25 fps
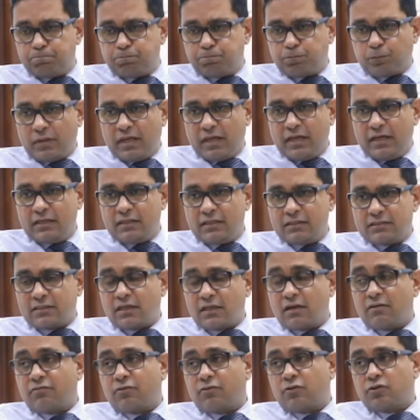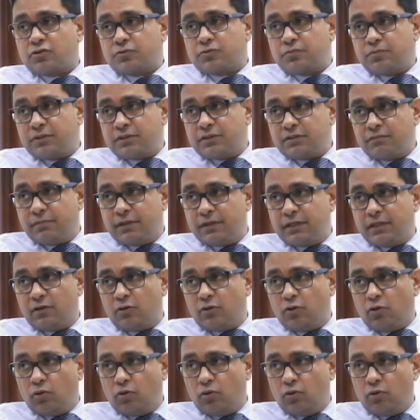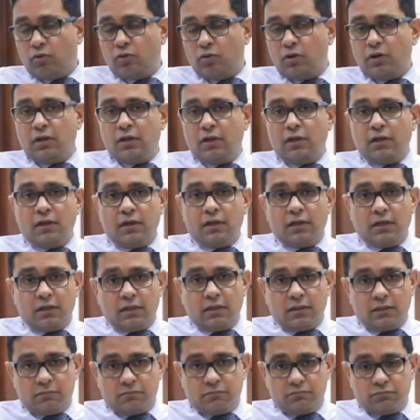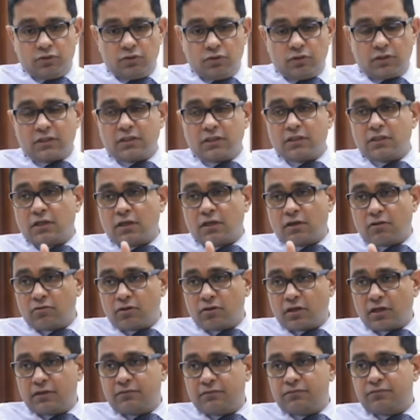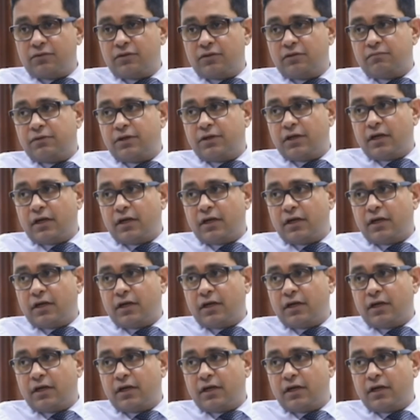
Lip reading: then staff cost will be low, your turnaround time will be